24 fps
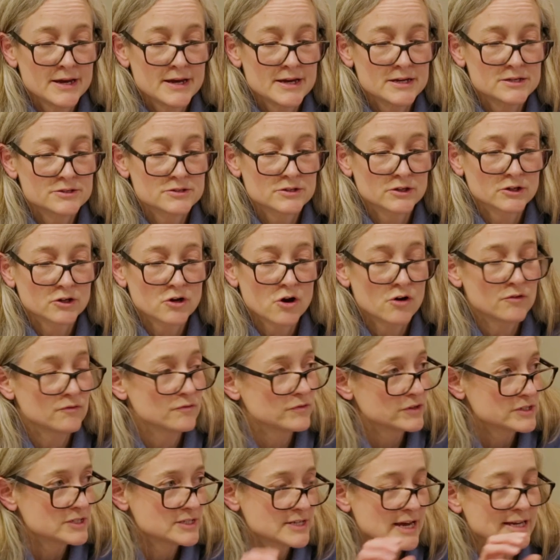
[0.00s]
is the
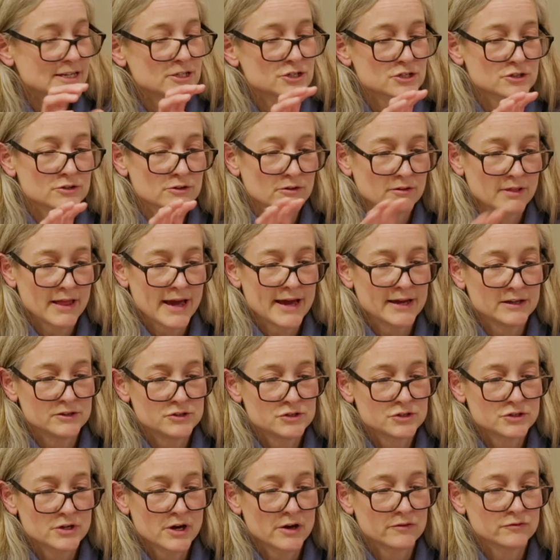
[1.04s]
conversational
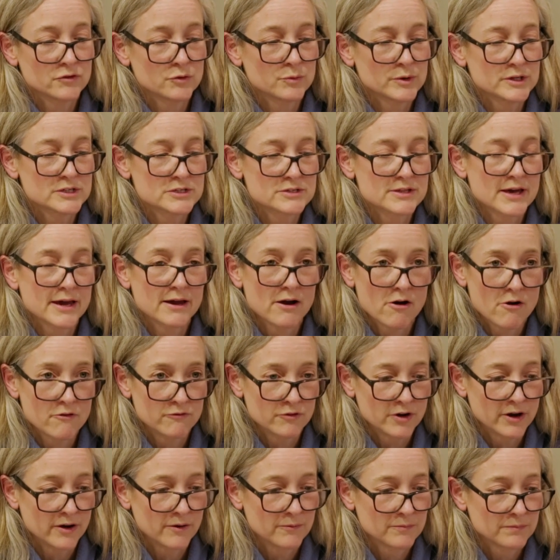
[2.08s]
edge over which they
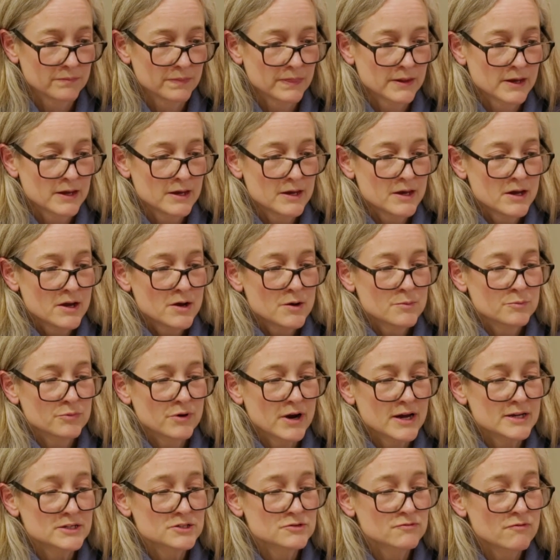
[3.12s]
hover.
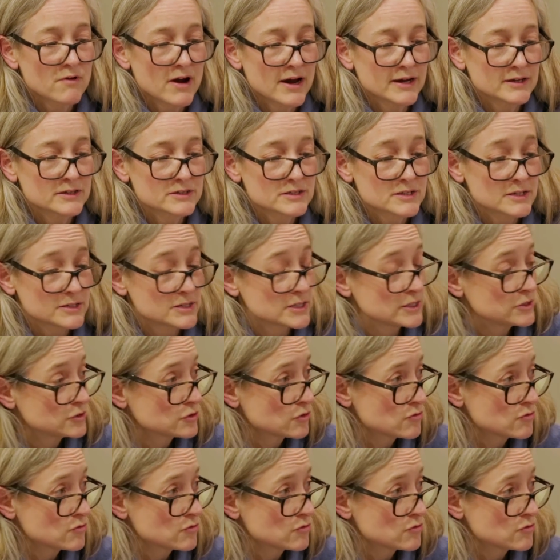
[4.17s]
Price writes as he